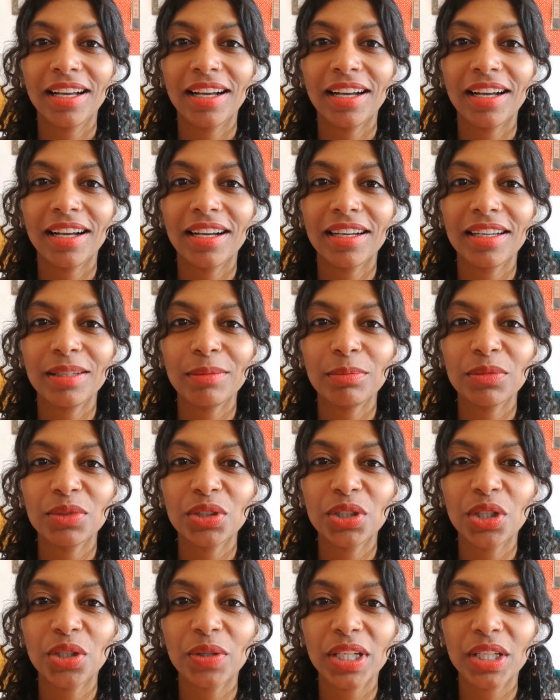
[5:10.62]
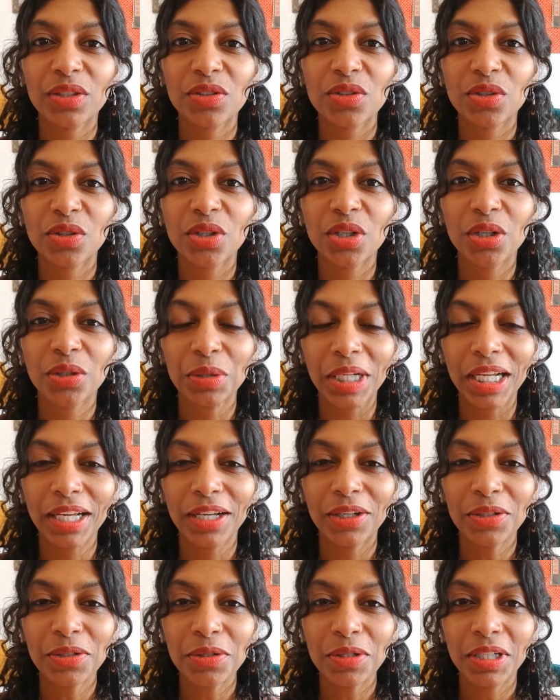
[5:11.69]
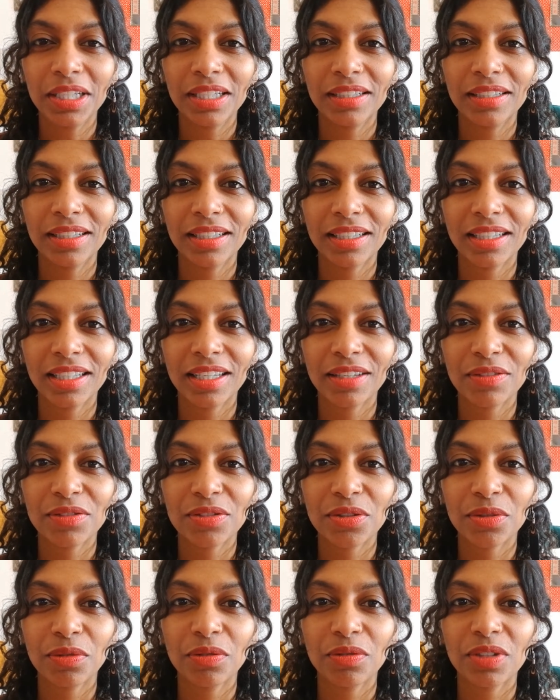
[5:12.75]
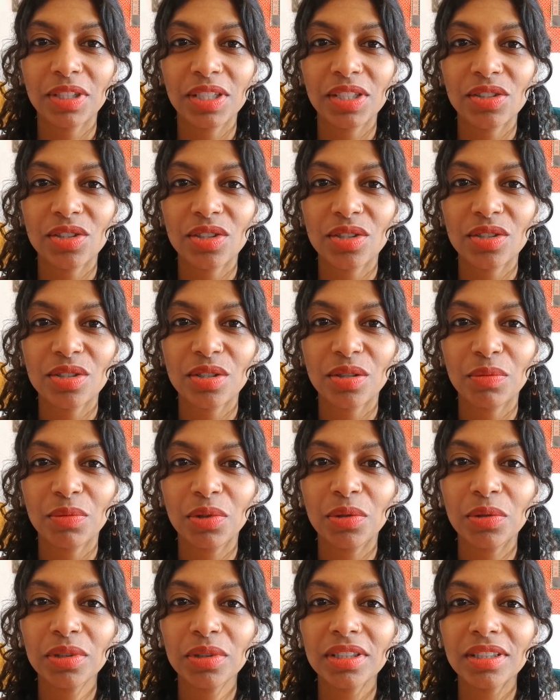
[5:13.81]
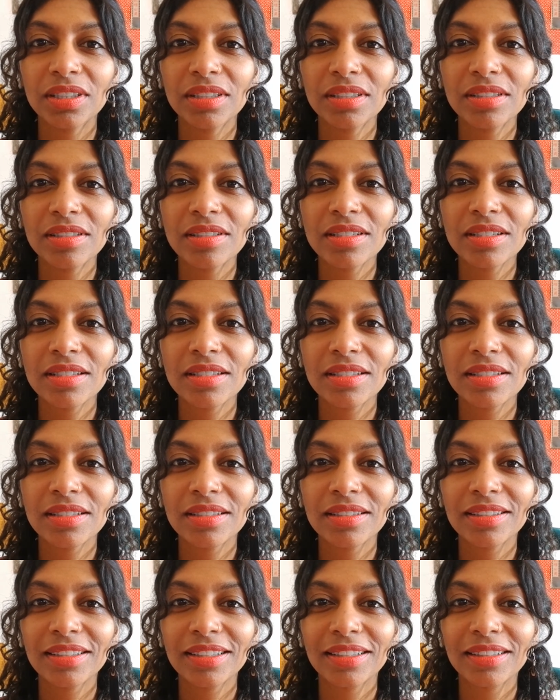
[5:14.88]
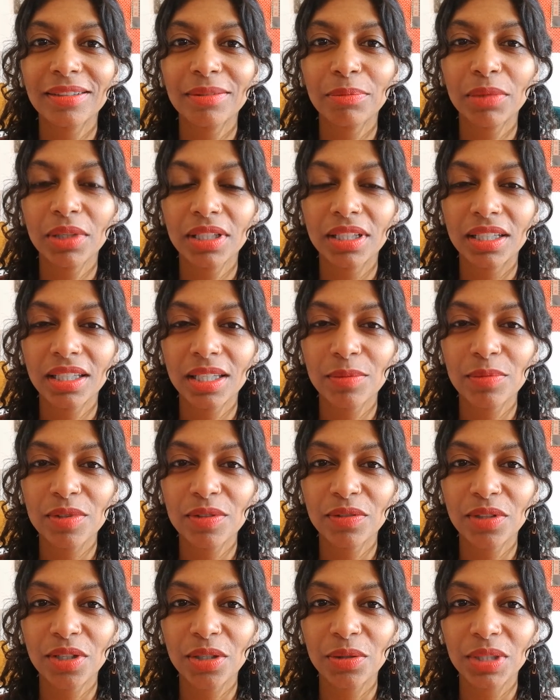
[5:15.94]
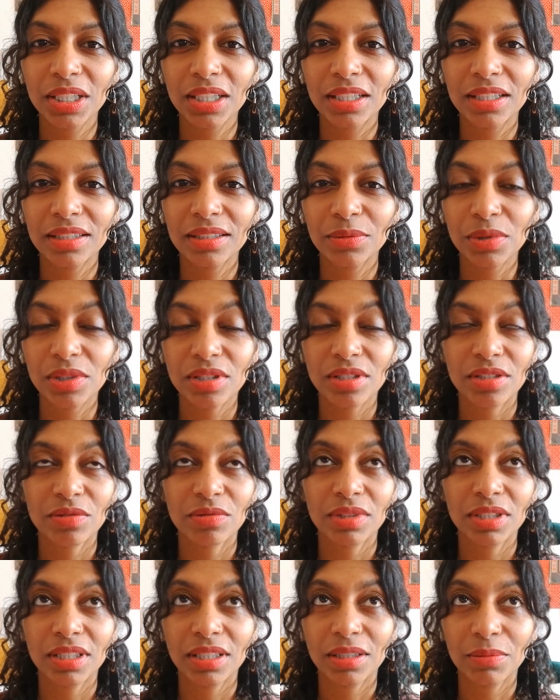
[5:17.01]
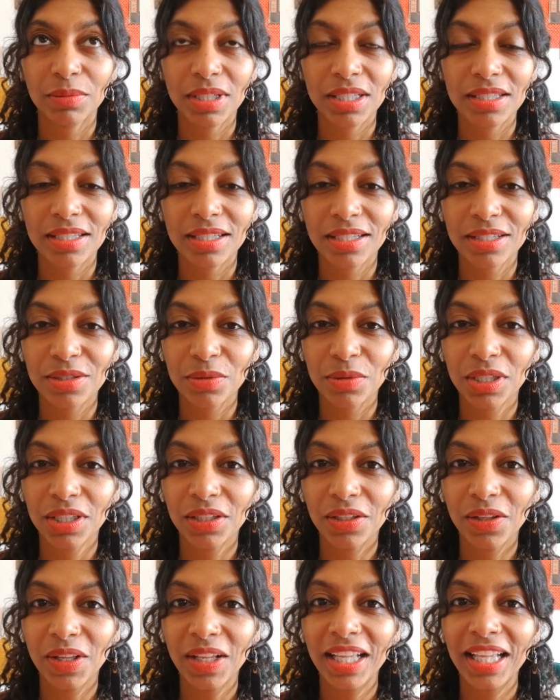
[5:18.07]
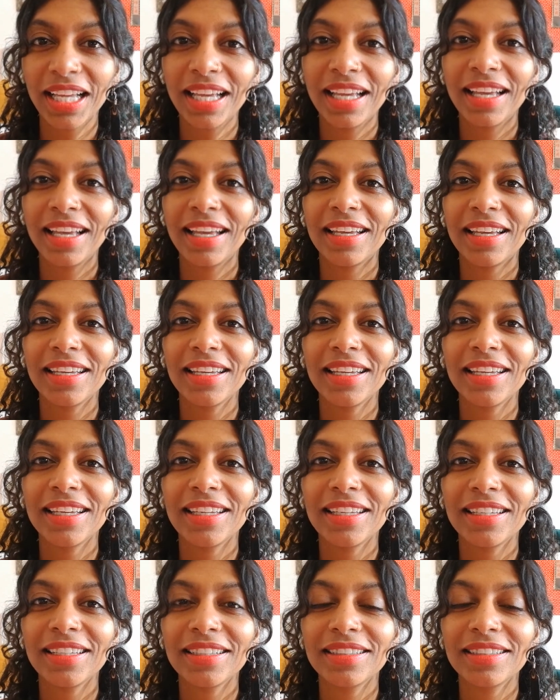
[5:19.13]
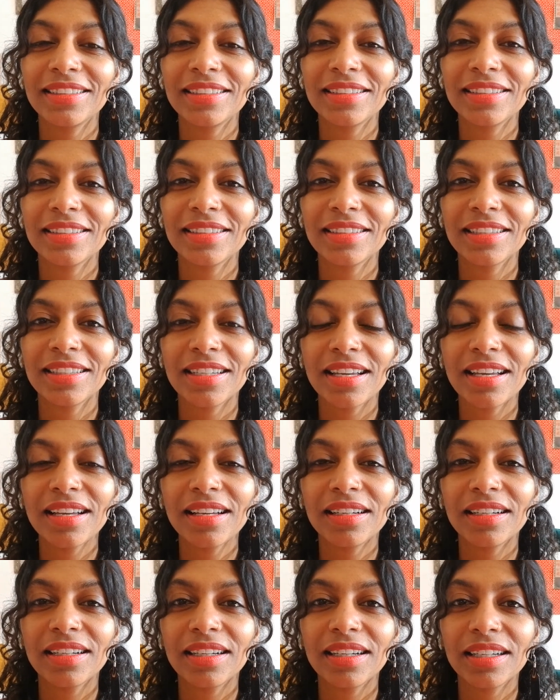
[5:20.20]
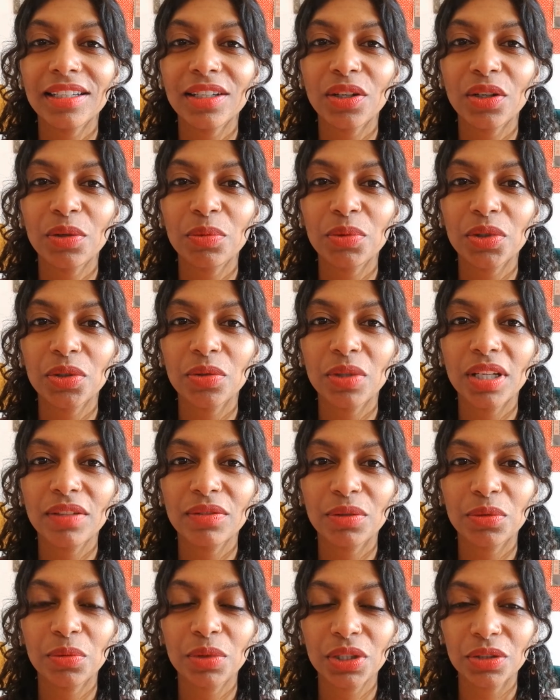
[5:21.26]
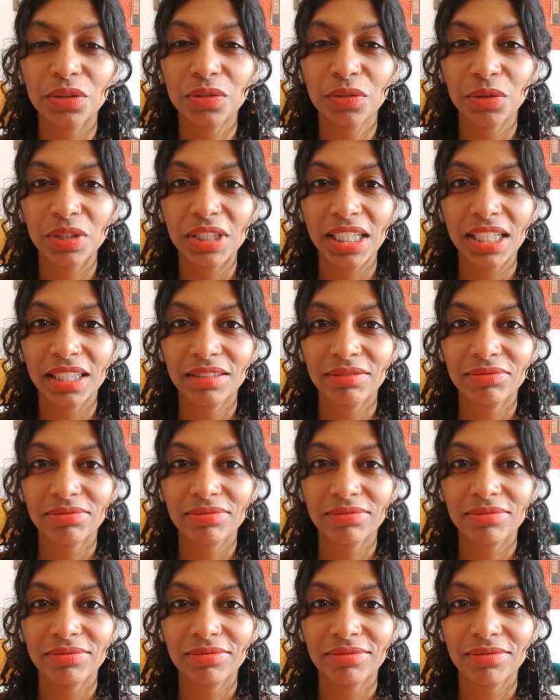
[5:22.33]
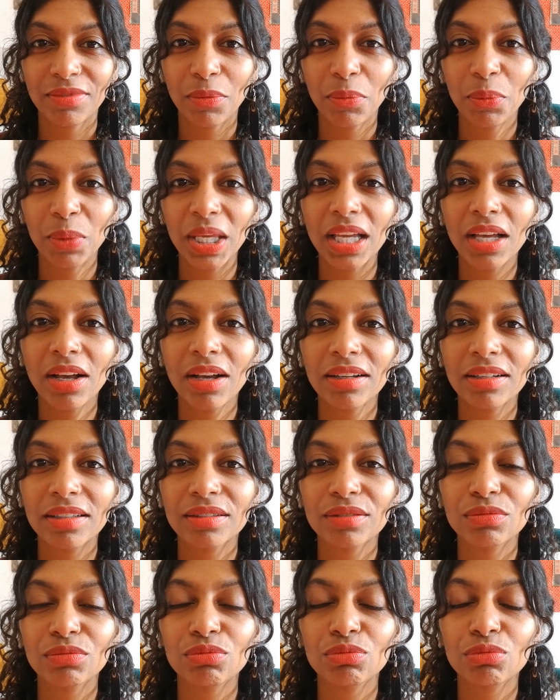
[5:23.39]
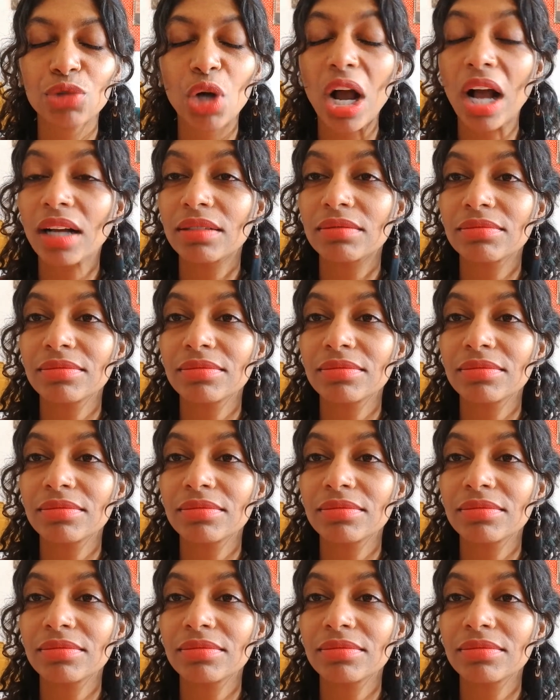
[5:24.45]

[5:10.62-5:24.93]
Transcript: I'm going to go now. I have to finish some orders. Money keeps flowing in, which is really amazing as well. And yeah, I hope you have a wonderful day. Big hug. Mwah.